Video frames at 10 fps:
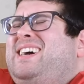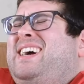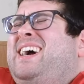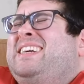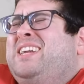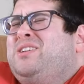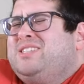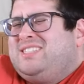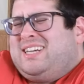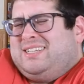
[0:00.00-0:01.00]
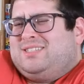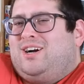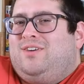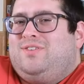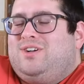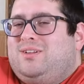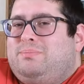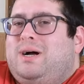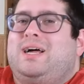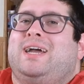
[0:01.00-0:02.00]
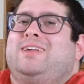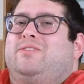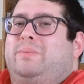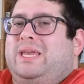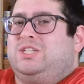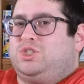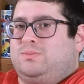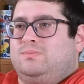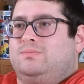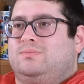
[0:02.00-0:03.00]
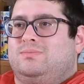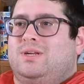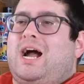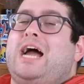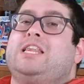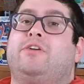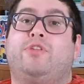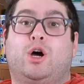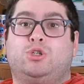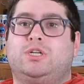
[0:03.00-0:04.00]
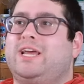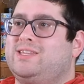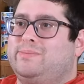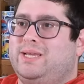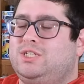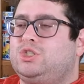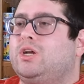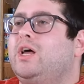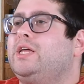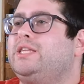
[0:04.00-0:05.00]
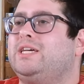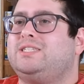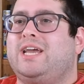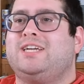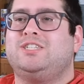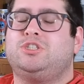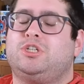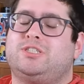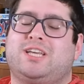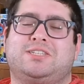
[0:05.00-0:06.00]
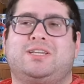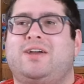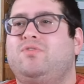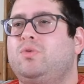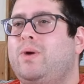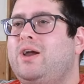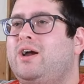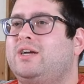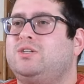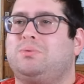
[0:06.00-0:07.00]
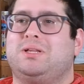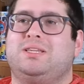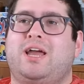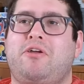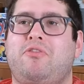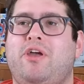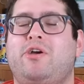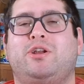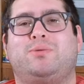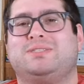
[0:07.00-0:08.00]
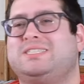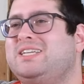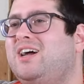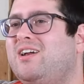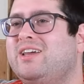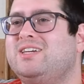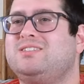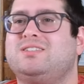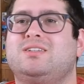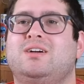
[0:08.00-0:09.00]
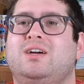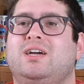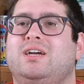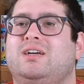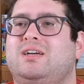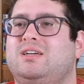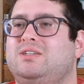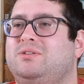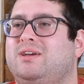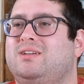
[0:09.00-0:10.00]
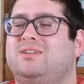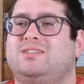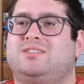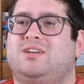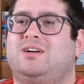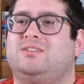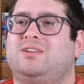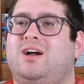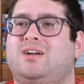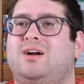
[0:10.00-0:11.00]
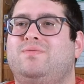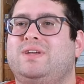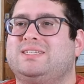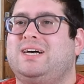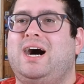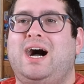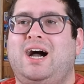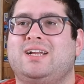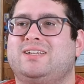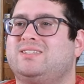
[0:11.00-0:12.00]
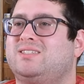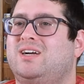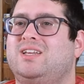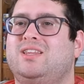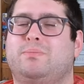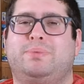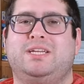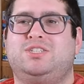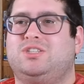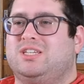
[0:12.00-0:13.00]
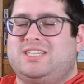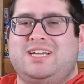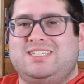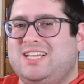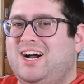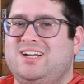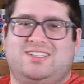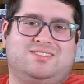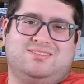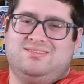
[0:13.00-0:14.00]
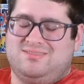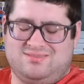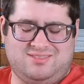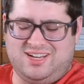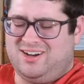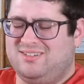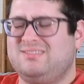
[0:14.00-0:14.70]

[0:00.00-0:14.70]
I know this sounds awful, but I hate the beach. I love the ocean, hate the beach. The sand is just gets everywhere. I don't want to lay in there. I don't want to sit on it. You get it's not comfy. It's hot. It's sunny. The beach, the sand is hot. It's mm, no.